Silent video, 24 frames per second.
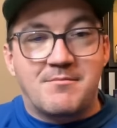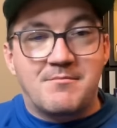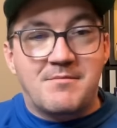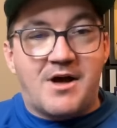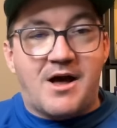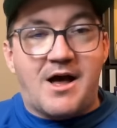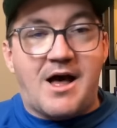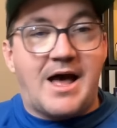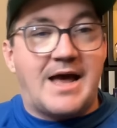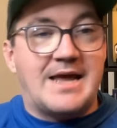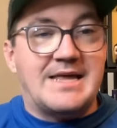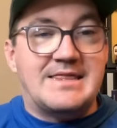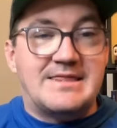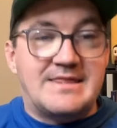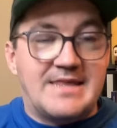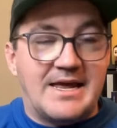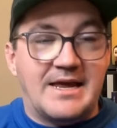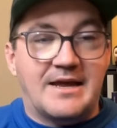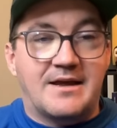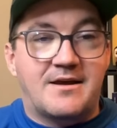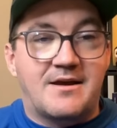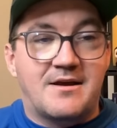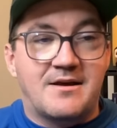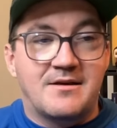I
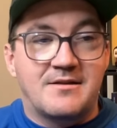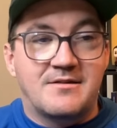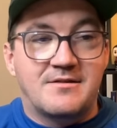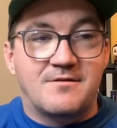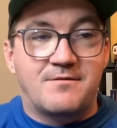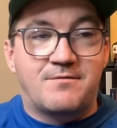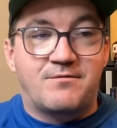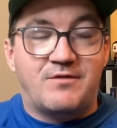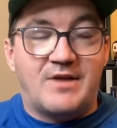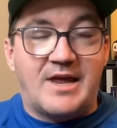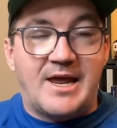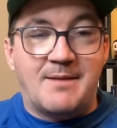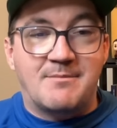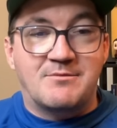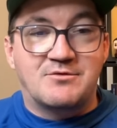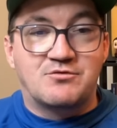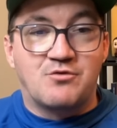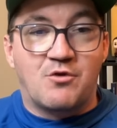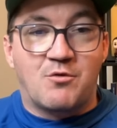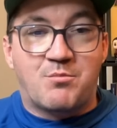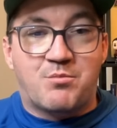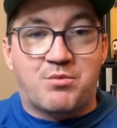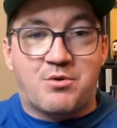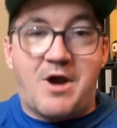think the Flames
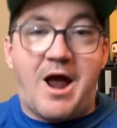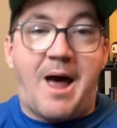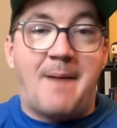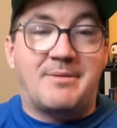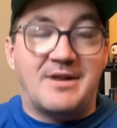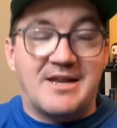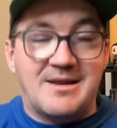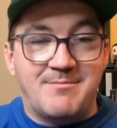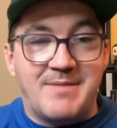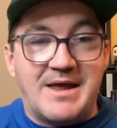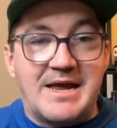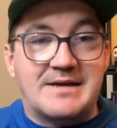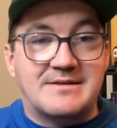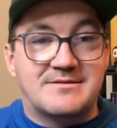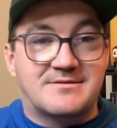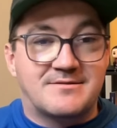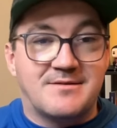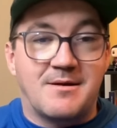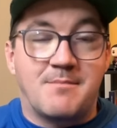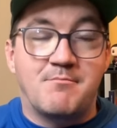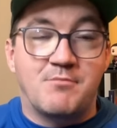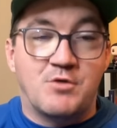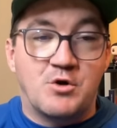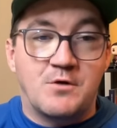will probably make
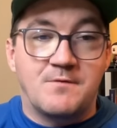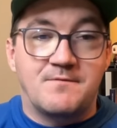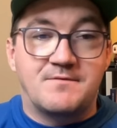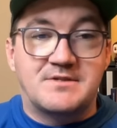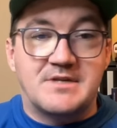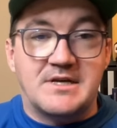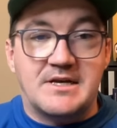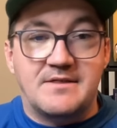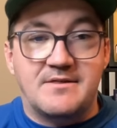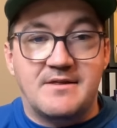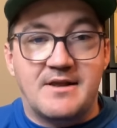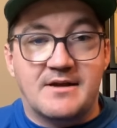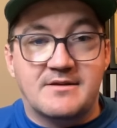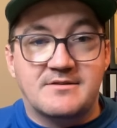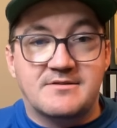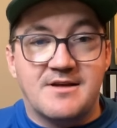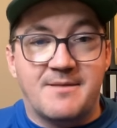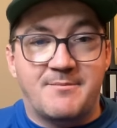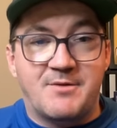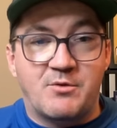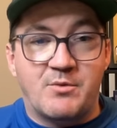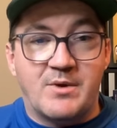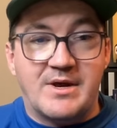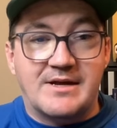some moves in the next
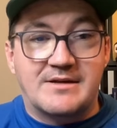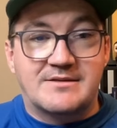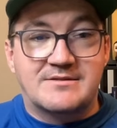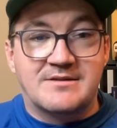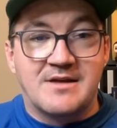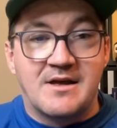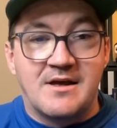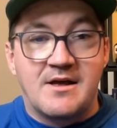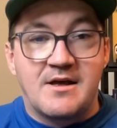coming weeks,